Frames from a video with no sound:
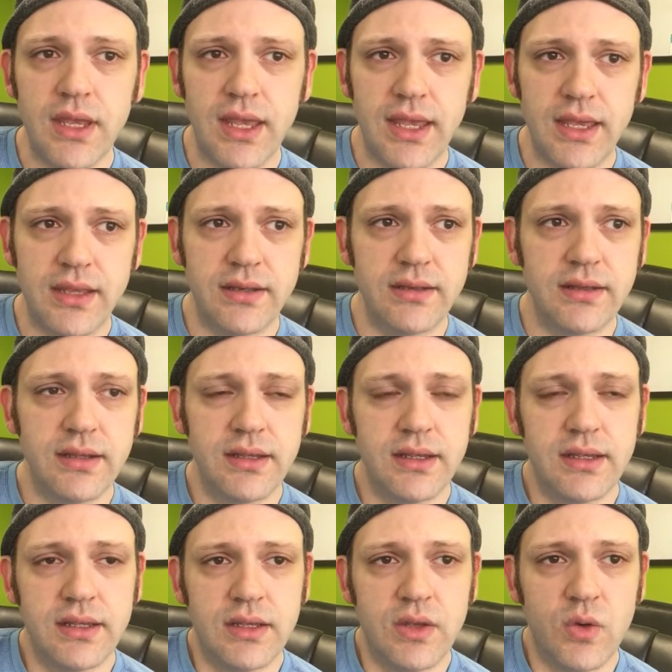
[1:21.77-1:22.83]
And
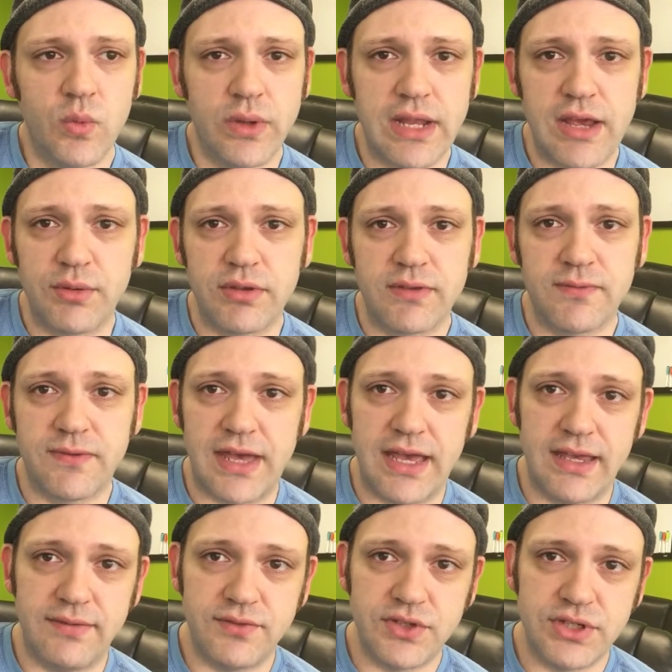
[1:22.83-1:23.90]
when I was
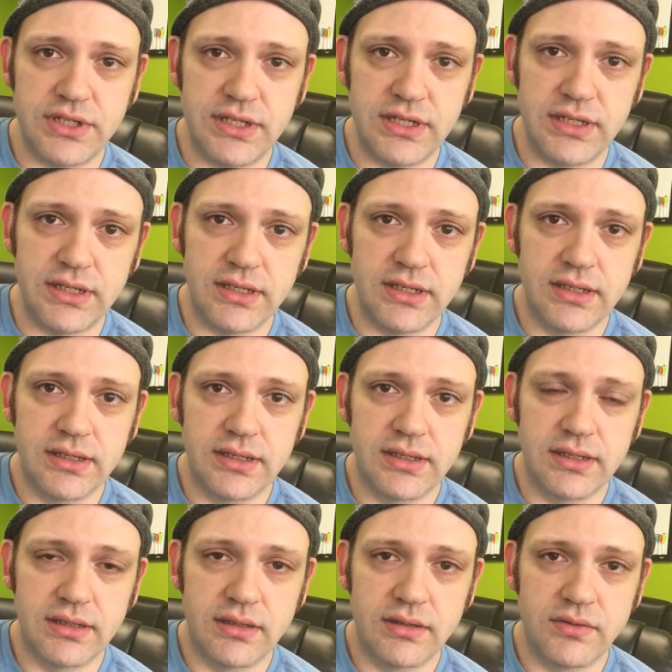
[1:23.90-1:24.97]
5, she
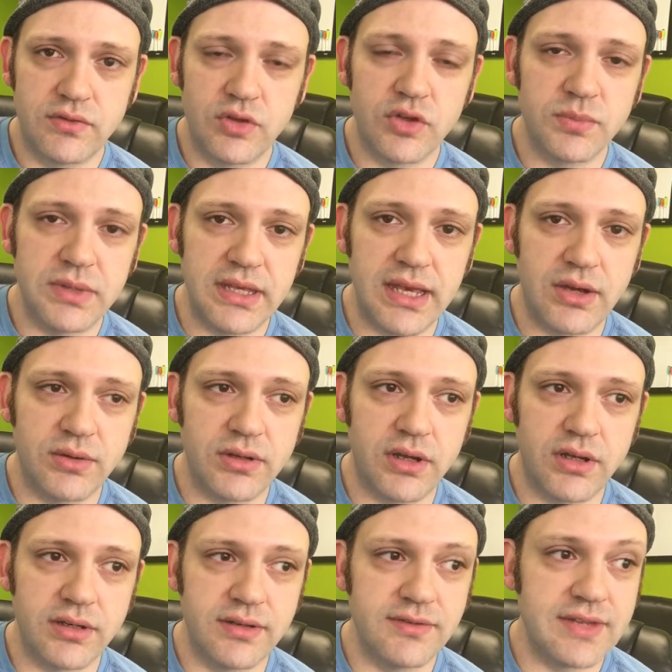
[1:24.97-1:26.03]
took me out
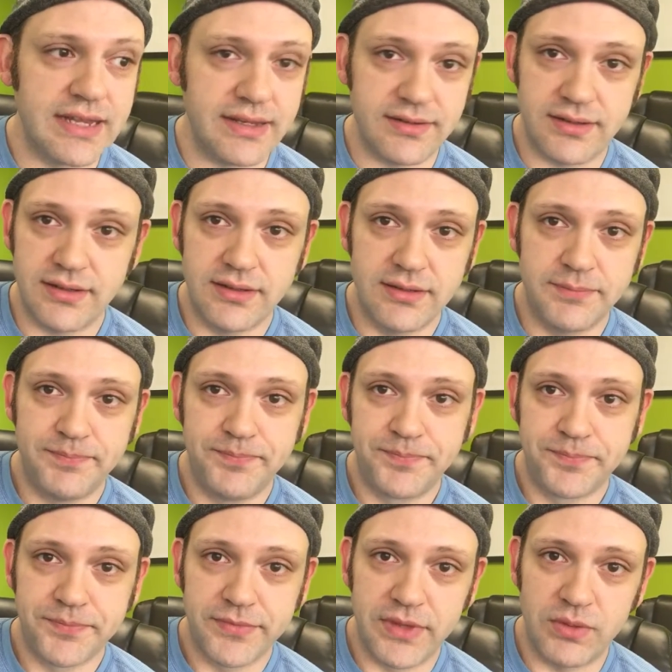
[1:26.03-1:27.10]
on a date,
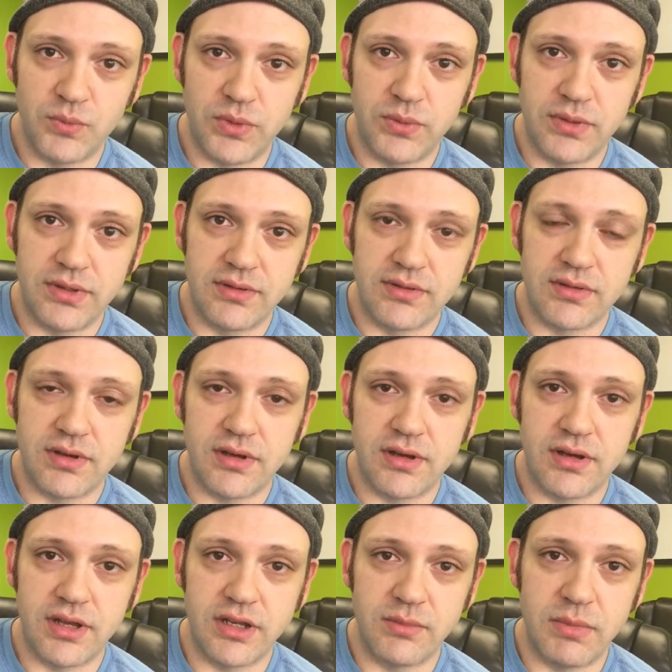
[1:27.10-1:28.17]
and we went and
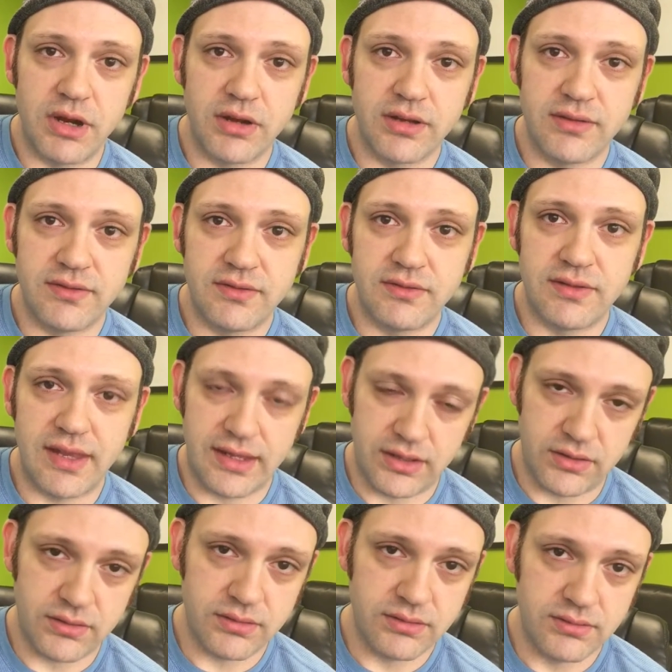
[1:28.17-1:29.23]
saw An American
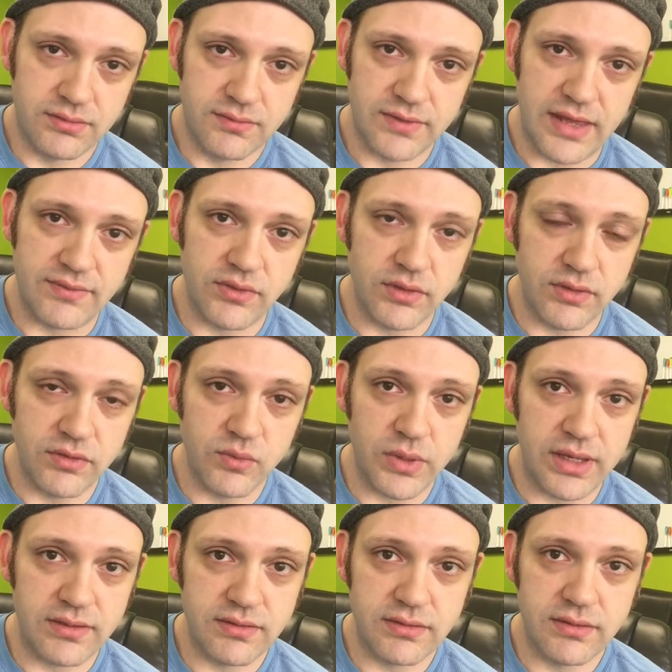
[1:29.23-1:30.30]
Tail, Fievel Goes
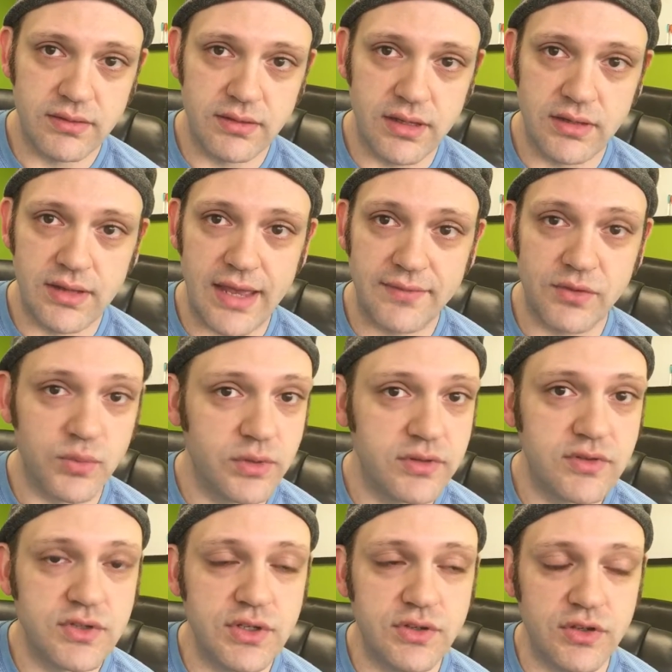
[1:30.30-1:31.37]
West. And then
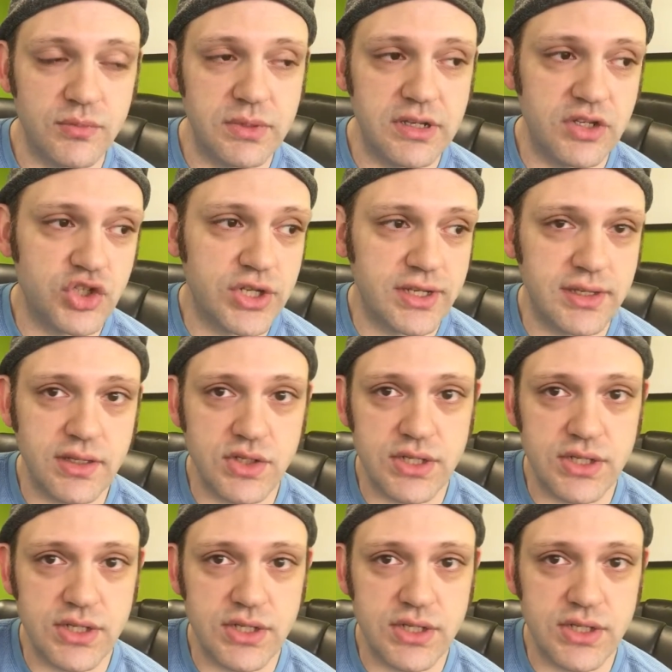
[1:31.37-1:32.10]
afterwards, she took me to Chuck E.